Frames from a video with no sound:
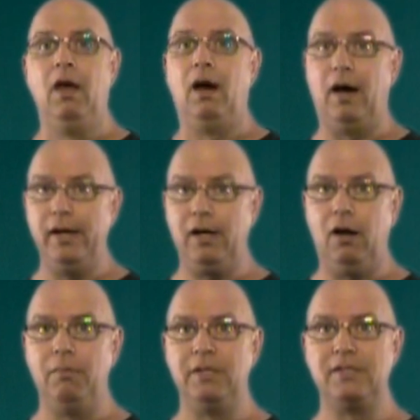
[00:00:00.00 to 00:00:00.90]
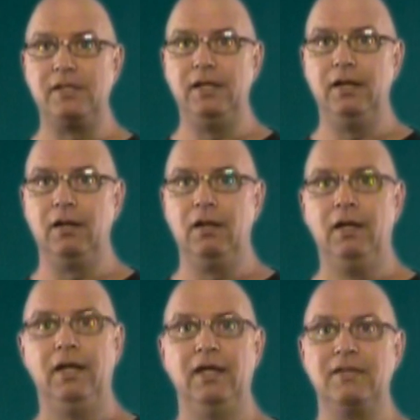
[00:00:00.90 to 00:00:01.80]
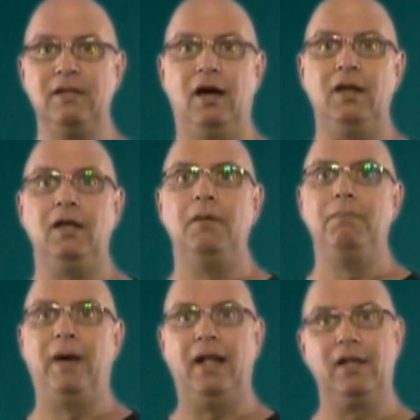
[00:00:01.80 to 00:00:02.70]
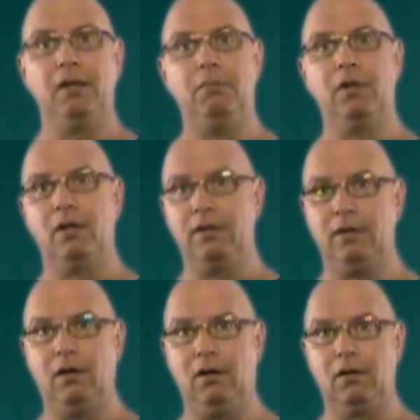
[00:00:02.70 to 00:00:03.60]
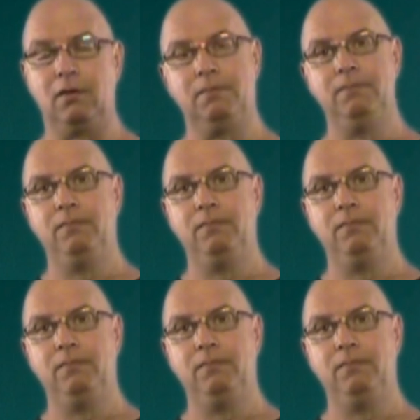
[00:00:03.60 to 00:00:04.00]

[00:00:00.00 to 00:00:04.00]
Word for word: High carbon steel is not malleable at all